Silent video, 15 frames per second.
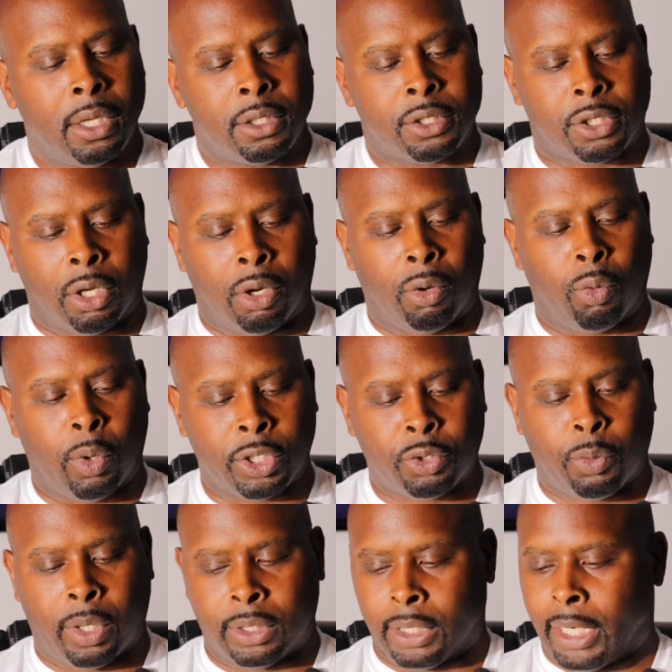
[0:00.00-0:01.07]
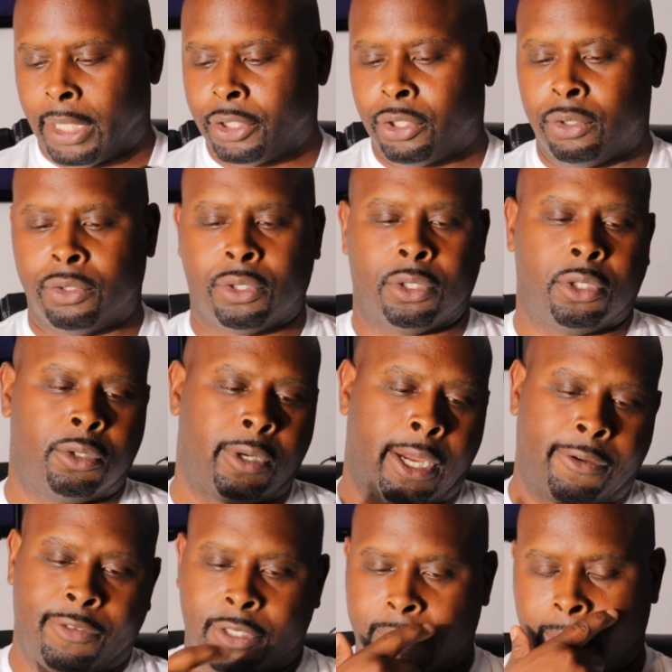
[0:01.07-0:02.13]
So which one did I choose to do?
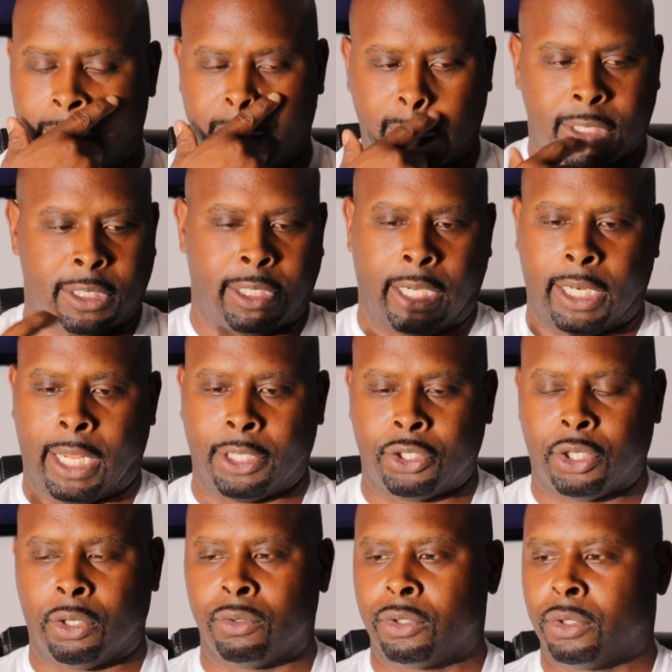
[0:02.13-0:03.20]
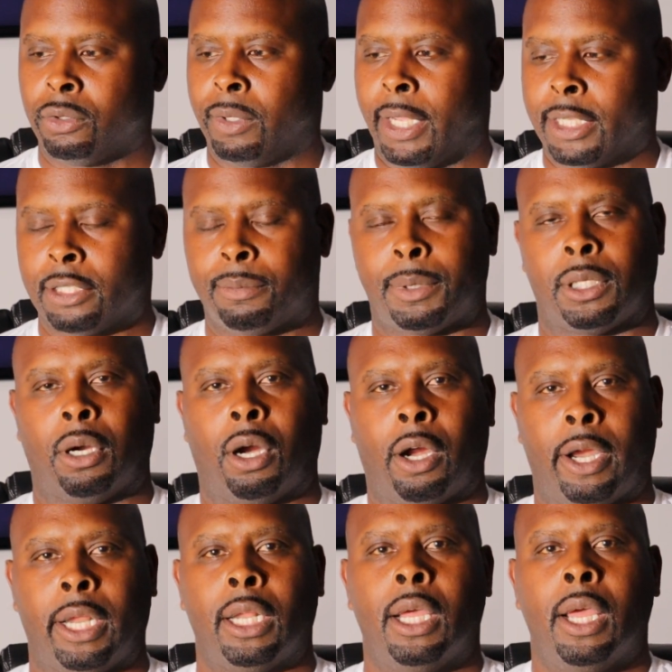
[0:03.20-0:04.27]
Obviously, I just said I chose to
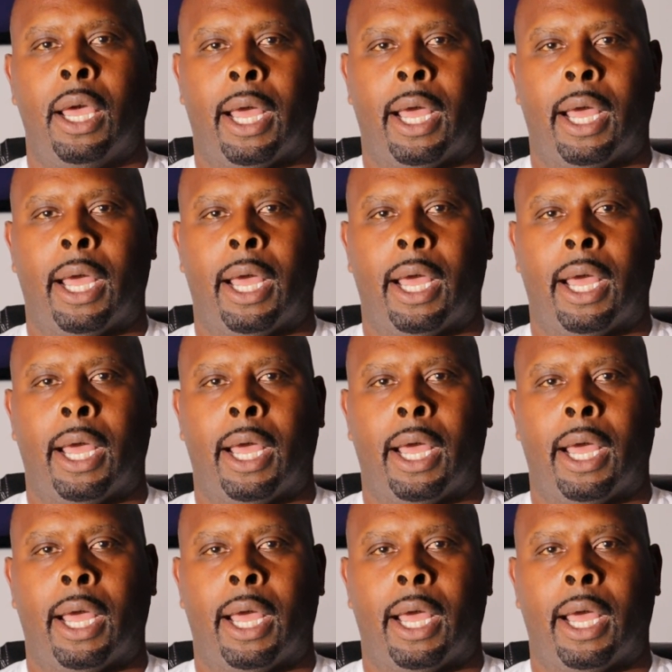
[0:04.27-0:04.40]
SBR it.